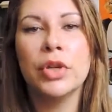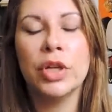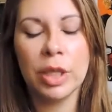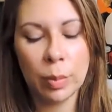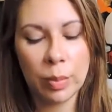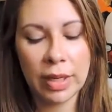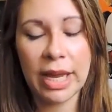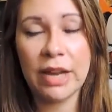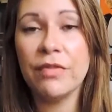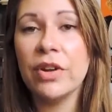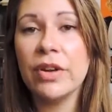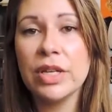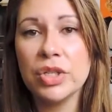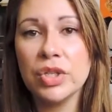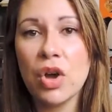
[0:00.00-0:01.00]
Not a complaint.
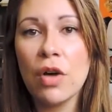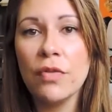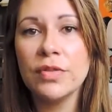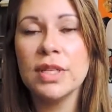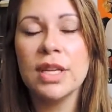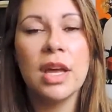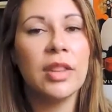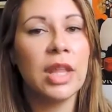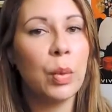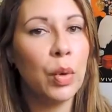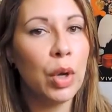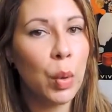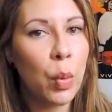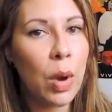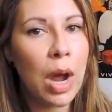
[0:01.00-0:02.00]
Very soft. They
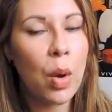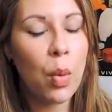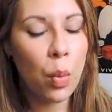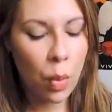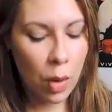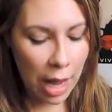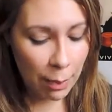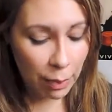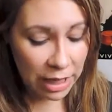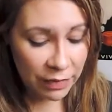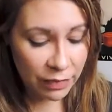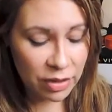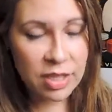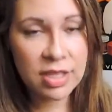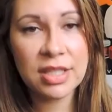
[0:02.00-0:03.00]
work well.
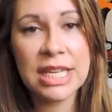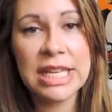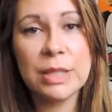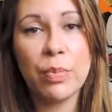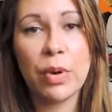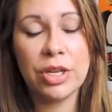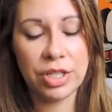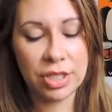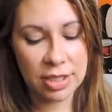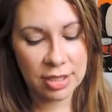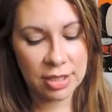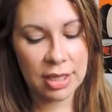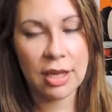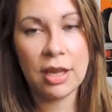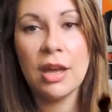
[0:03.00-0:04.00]
Even just these
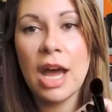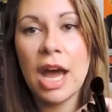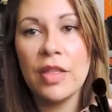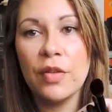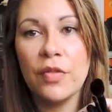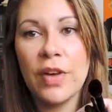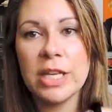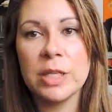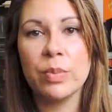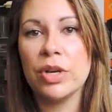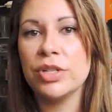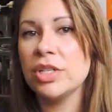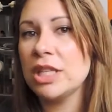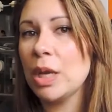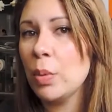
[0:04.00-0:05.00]
brushes, the other face
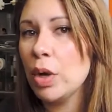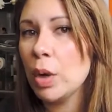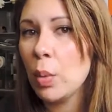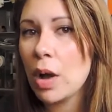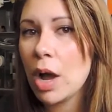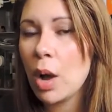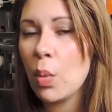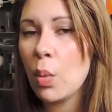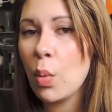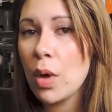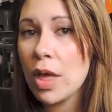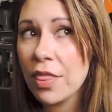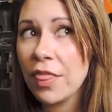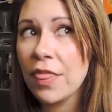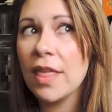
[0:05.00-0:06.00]
brushes, they work well
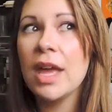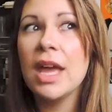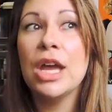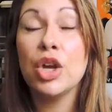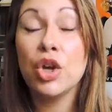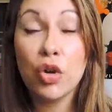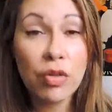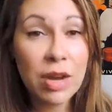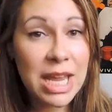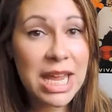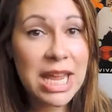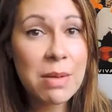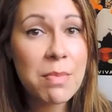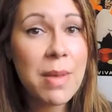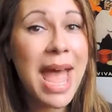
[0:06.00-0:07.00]
with
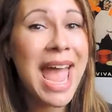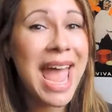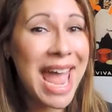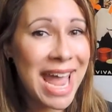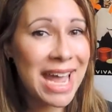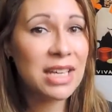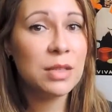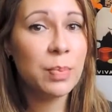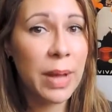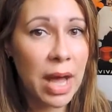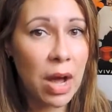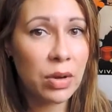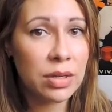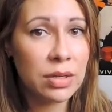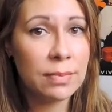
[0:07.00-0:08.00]
cream and
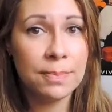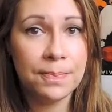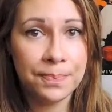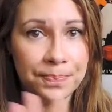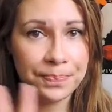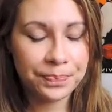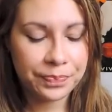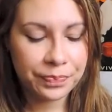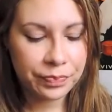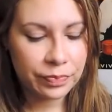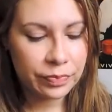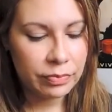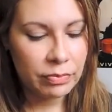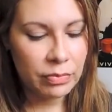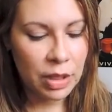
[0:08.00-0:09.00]
powdered.
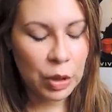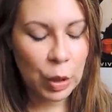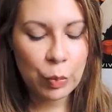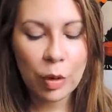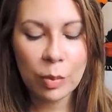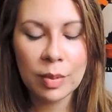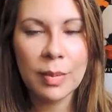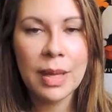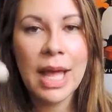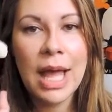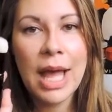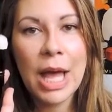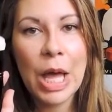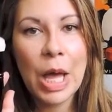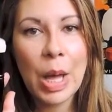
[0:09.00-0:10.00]
No problem.
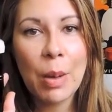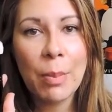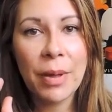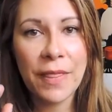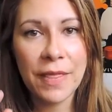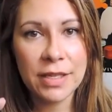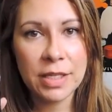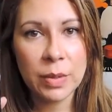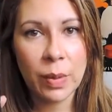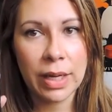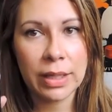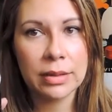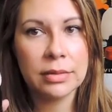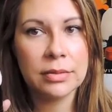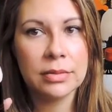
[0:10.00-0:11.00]
But this
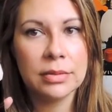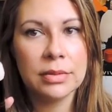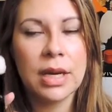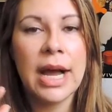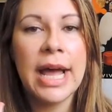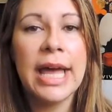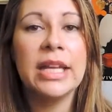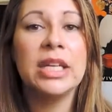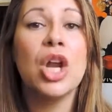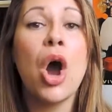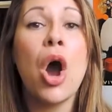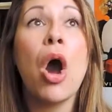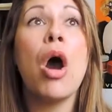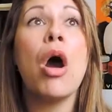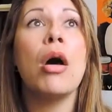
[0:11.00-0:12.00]
one, I had an
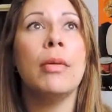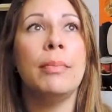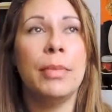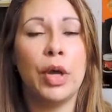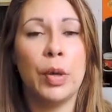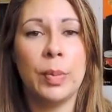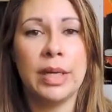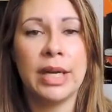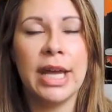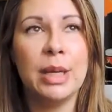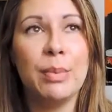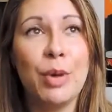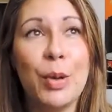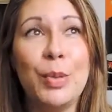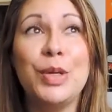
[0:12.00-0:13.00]
moment. I had
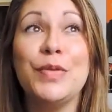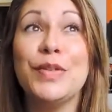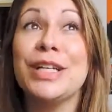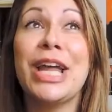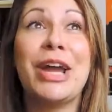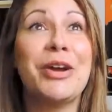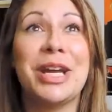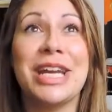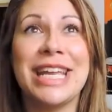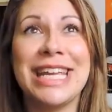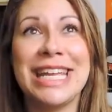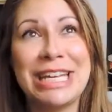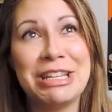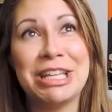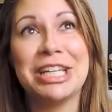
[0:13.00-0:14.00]
a moment of clarity
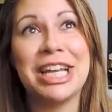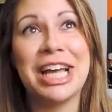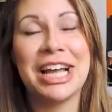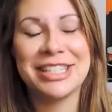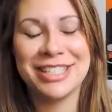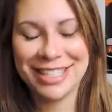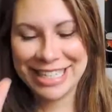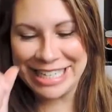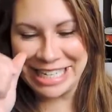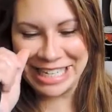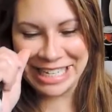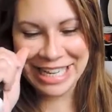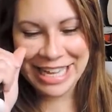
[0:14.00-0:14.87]
in the class.